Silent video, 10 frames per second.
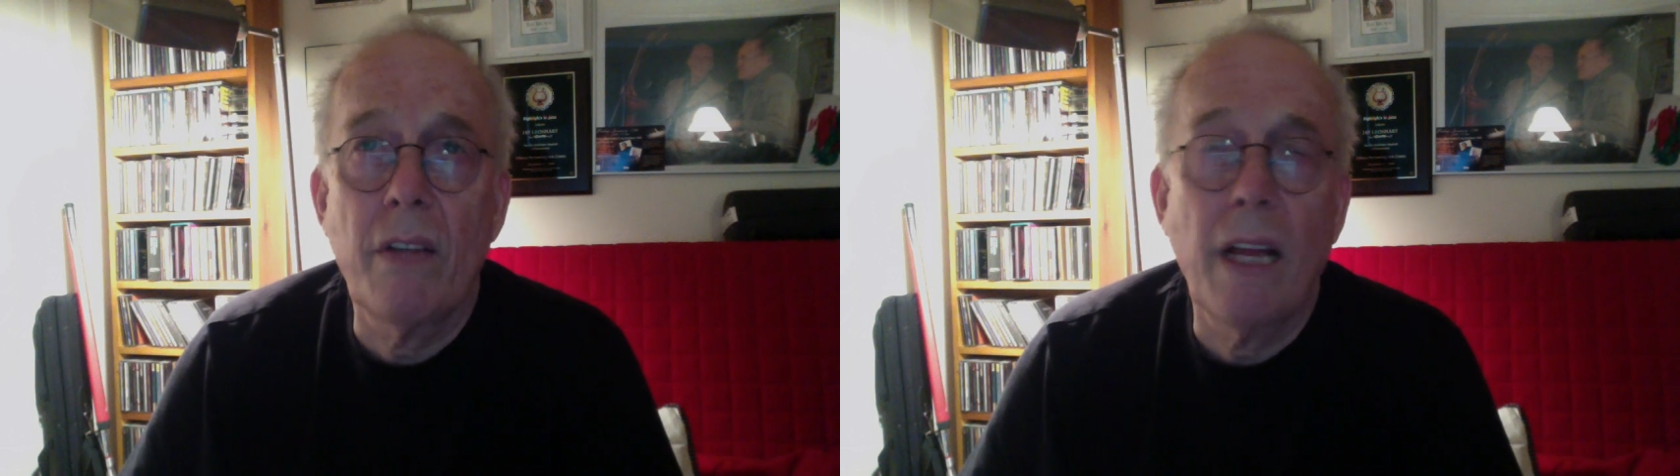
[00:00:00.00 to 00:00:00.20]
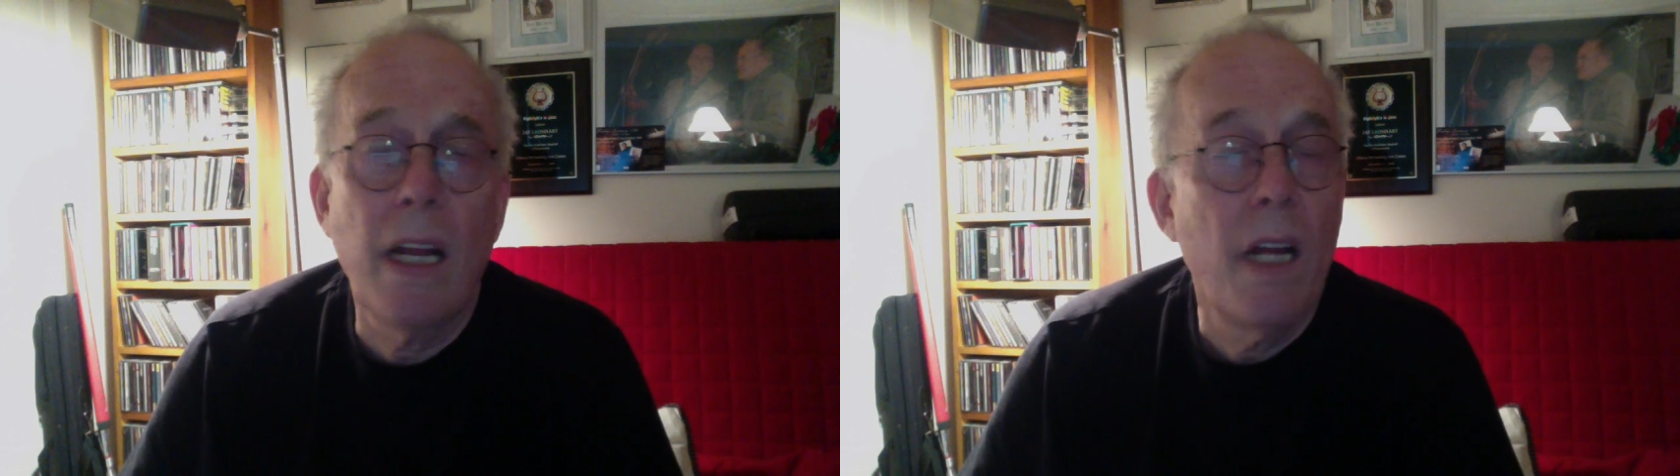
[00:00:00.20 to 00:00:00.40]

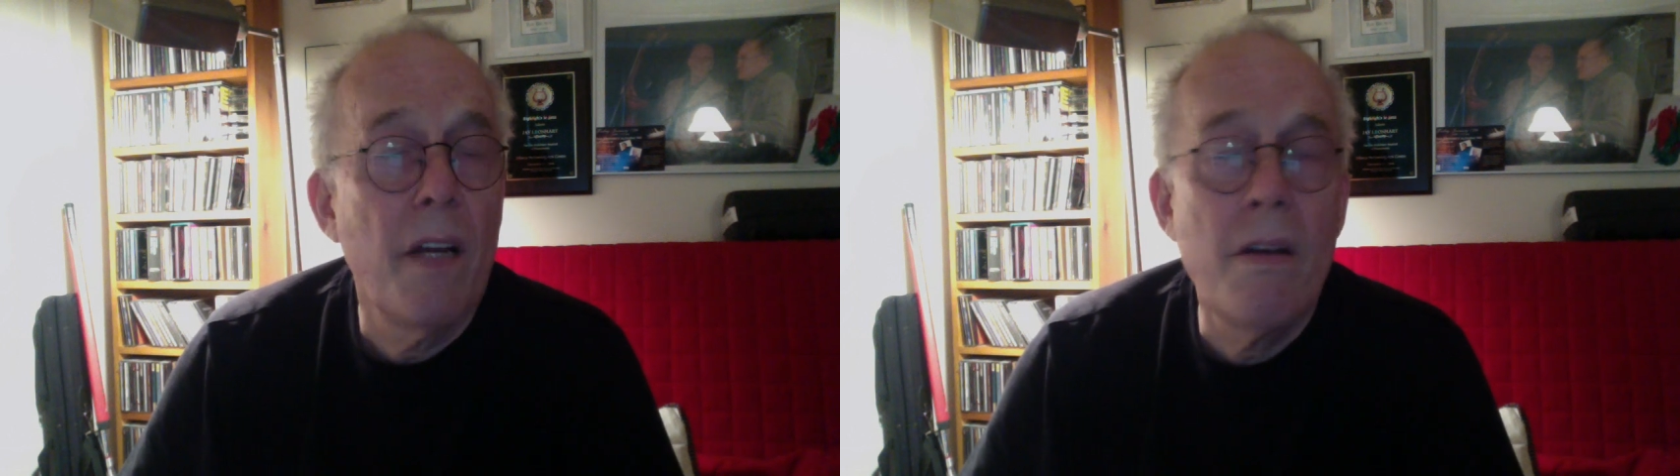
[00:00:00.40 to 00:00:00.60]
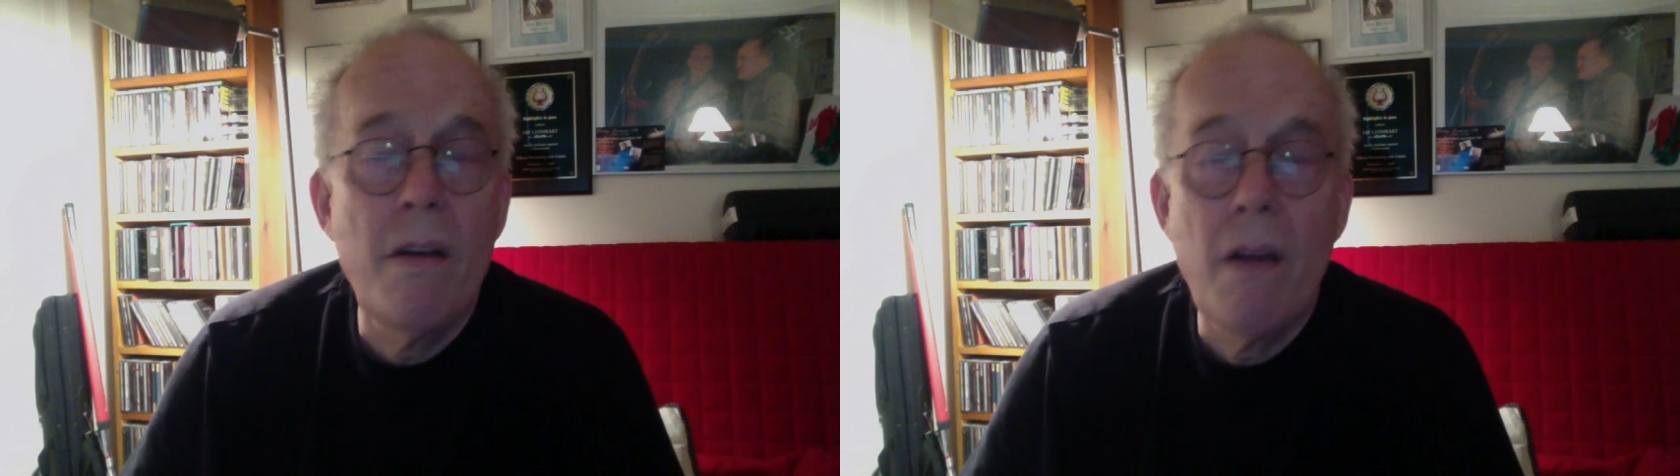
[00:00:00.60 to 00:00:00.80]
that,
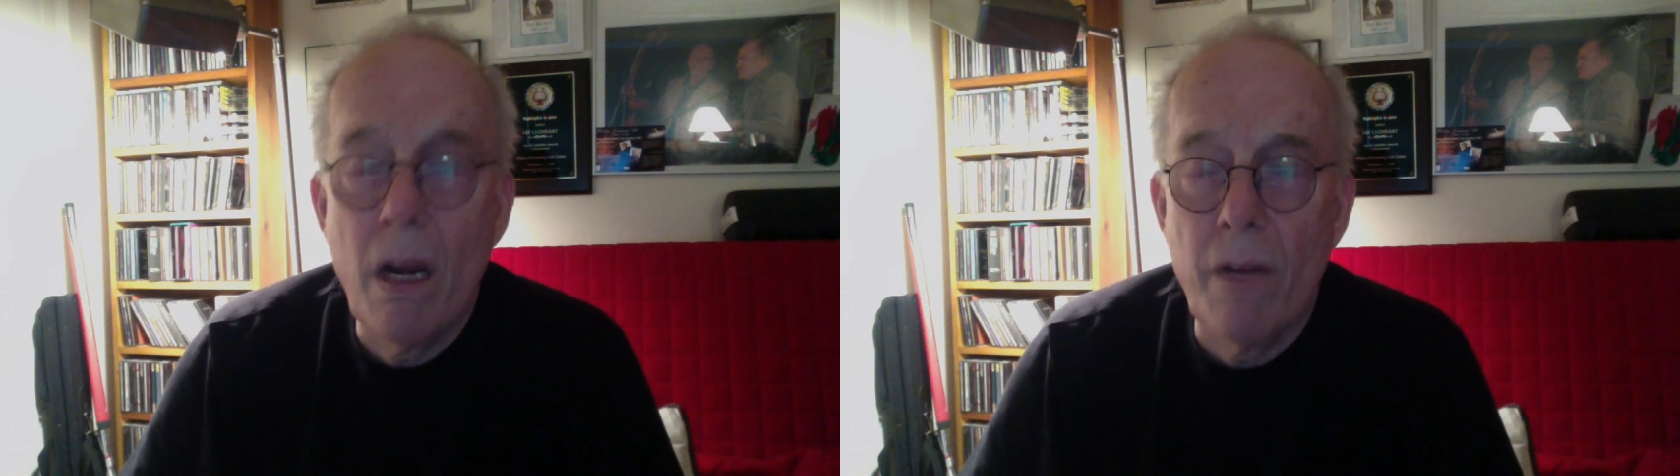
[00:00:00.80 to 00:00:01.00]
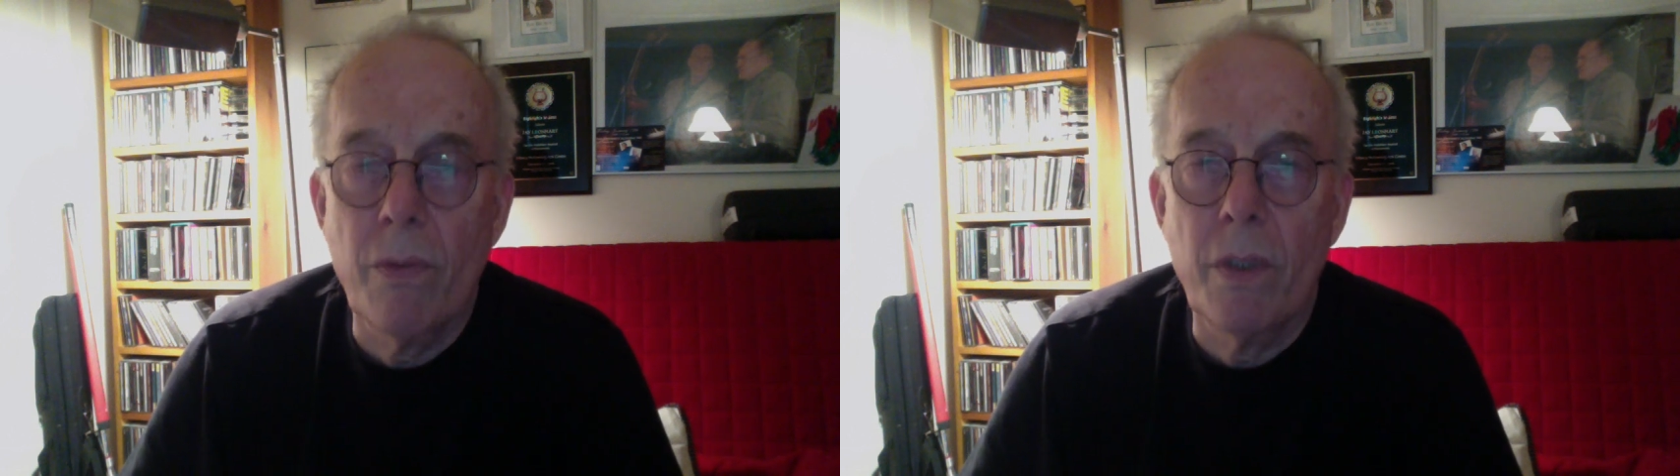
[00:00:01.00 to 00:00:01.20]
none
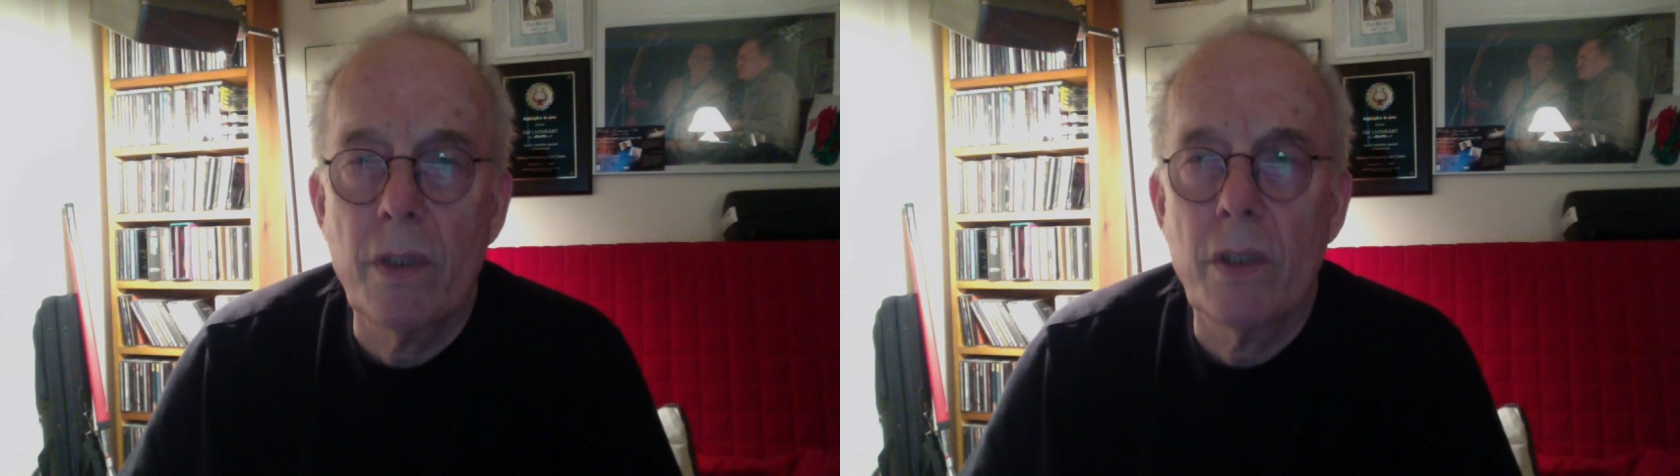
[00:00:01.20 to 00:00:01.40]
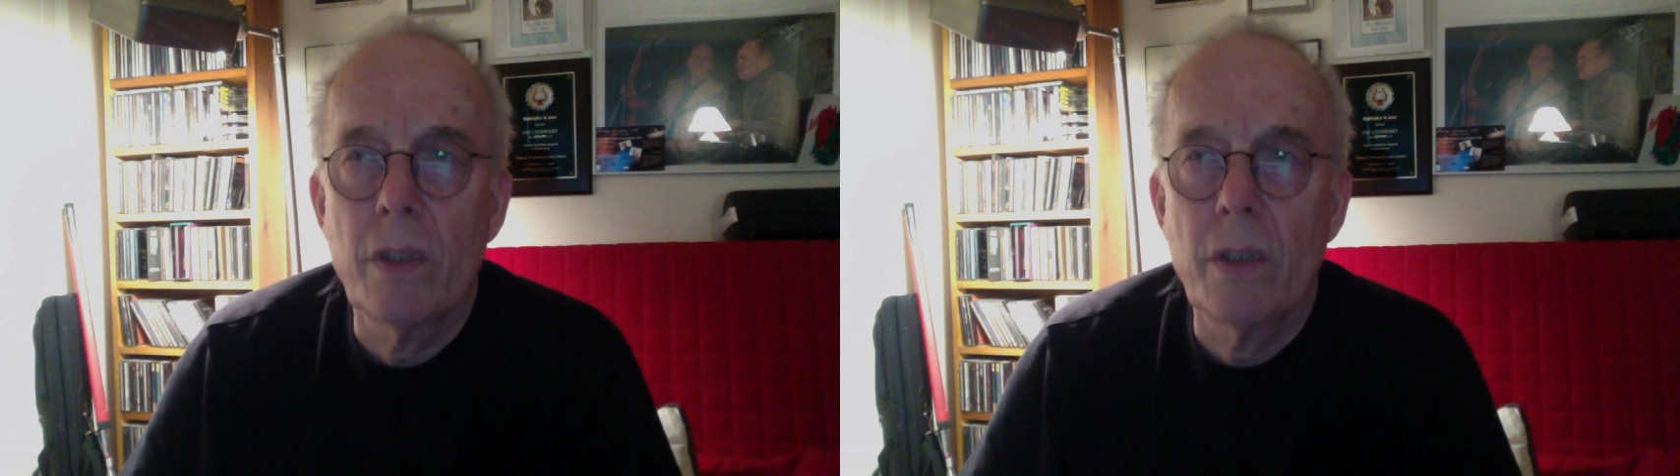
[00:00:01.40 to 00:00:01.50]
of which